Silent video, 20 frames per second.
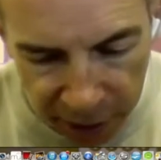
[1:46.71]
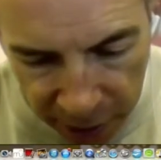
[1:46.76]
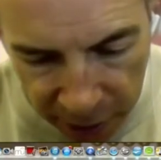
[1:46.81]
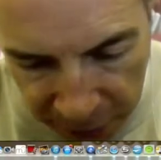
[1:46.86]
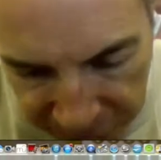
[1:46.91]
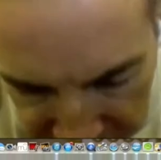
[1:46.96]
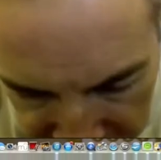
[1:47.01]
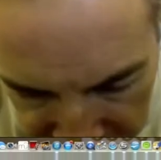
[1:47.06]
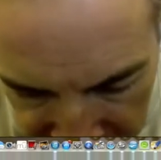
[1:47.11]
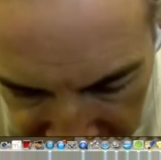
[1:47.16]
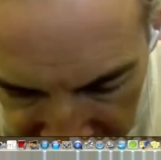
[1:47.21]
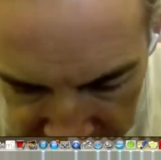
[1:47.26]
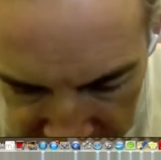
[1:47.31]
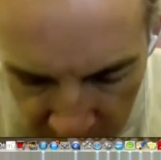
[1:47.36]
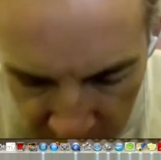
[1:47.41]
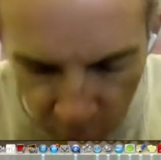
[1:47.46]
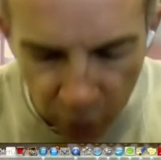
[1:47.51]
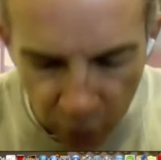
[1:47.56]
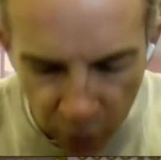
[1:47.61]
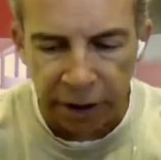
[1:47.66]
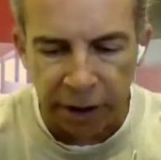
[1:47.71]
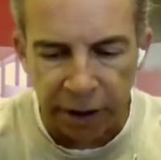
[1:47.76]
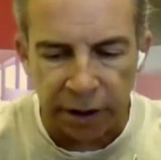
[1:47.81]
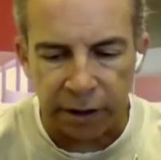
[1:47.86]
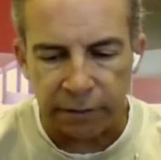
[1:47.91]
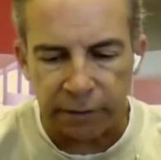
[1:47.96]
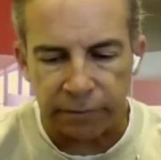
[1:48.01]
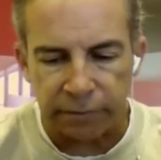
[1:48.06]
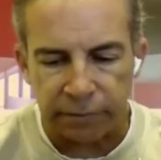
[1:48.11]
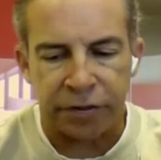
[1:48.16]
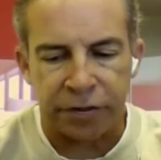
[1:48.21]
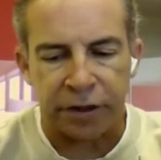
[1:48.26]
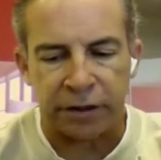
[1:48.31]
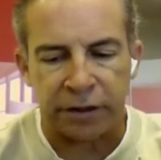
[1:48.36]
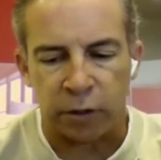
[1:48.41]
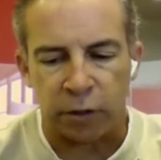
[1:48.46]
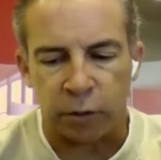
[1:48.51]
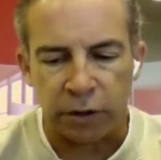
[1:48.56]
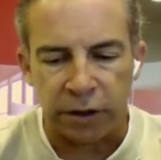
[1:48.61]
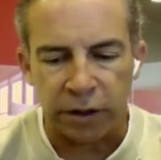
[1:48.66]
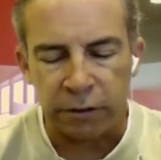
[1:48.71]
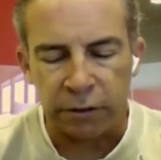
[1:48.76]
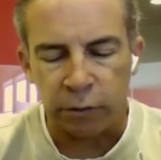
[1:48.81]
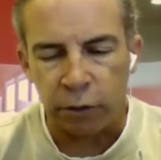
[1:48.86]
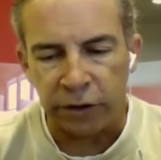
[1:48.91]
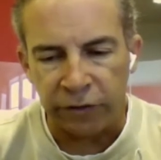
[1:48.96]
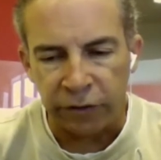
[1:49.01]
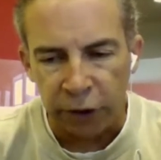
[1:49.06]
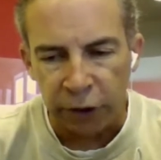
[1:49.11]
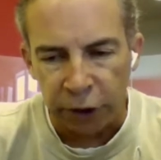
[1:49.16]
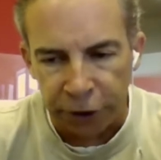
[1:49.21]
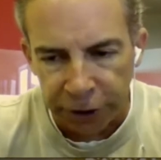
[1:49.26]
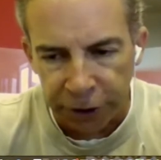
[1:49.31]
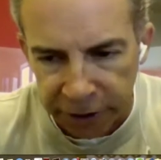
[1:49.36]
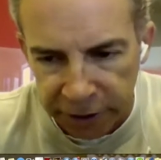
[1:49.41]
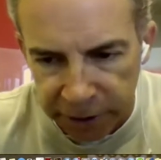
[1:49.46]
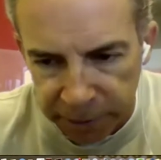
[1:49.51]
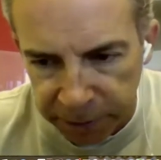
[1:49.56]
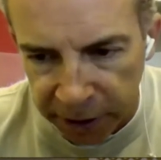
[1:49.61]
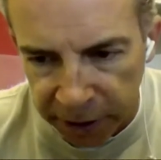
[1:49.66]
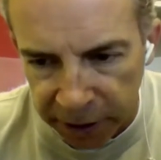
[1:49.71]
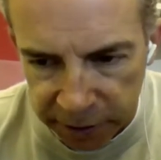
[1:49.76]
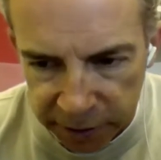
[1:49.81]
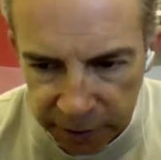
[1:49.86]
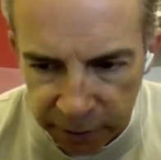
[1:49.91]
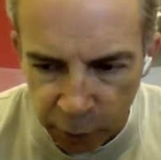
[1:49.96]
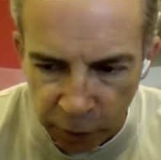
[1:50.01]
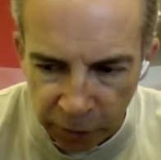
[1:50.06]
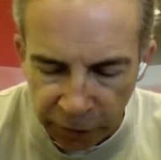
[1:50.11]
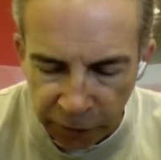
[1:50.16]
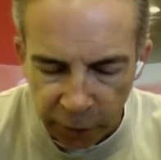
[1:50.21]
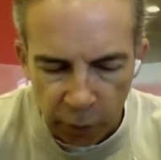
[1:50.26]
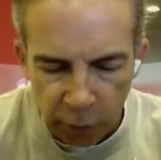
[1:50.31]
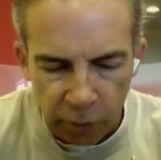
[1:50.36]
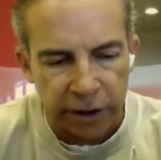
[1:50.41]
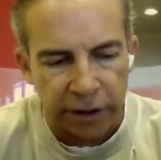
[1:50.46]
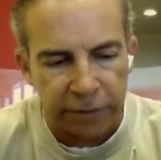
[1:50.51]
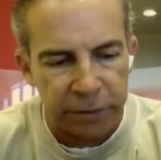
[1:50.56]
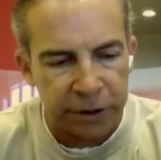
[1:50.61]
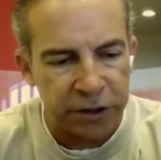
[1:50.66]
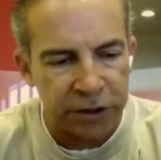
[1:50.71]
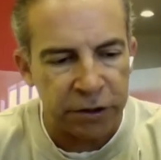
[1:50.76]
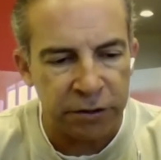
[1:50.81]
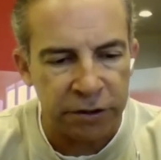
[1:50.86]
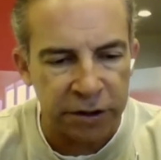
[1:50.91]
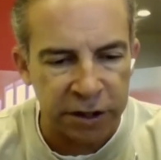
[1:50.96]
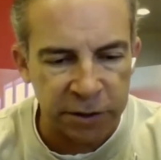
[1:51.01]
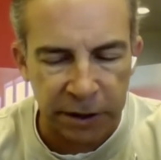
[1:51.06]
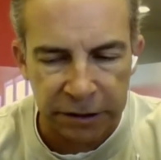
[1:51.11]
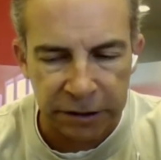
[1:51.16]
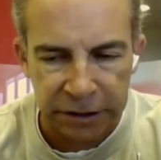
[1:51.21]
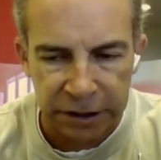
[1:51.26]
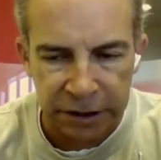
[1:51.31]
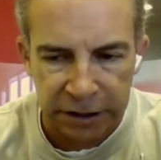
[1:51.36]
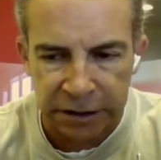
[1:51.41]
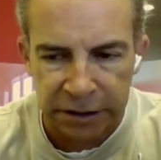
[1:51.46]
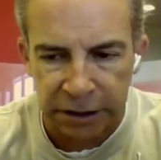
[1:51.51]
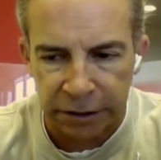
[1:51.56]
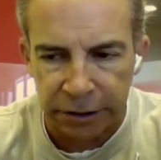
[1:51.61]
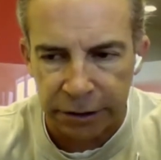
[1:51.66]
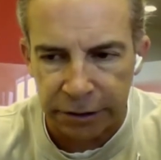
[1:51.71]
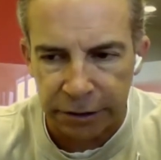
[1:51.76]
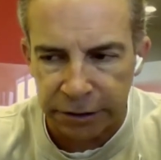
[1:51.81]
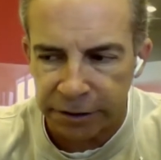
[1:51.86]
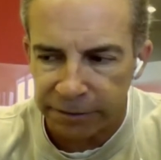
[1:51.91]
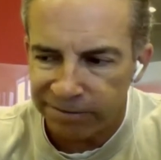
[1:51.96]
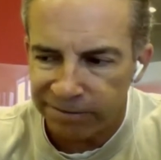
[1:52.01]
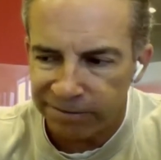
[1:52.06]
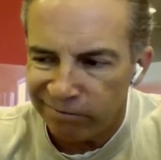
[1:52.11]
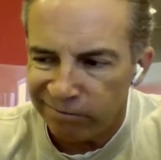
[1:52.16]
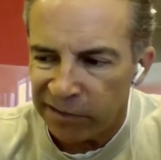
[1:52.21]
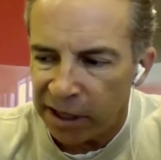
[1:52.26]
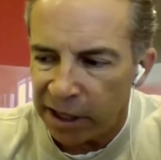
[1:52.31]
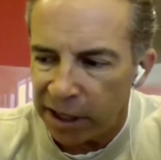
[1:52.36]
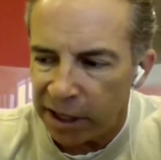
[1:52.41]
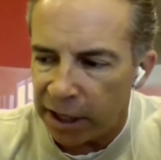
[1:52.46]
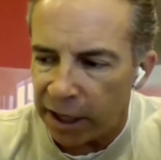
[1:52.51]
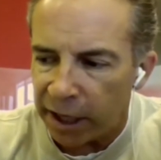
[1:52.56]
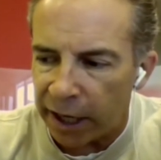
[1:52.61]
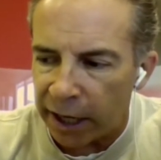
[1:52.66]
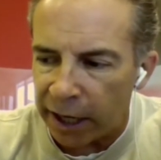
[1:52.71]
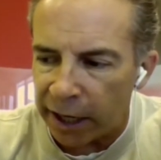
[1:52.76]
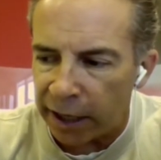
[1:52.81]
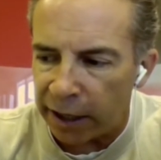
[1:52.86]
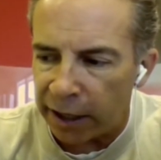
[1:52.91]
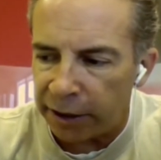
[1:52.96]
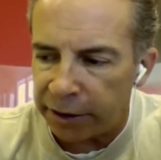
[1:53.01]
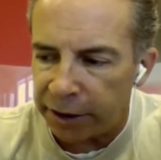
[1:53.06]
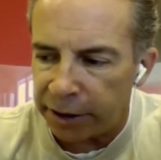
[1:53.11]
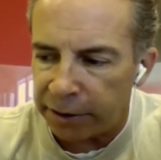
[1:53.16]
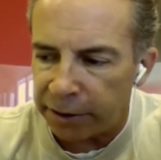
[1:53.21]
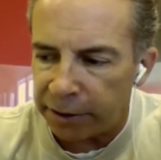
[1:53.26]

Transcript: I think the number one thing that we've learned is because, well, for one, I've been doing this about 16 years, and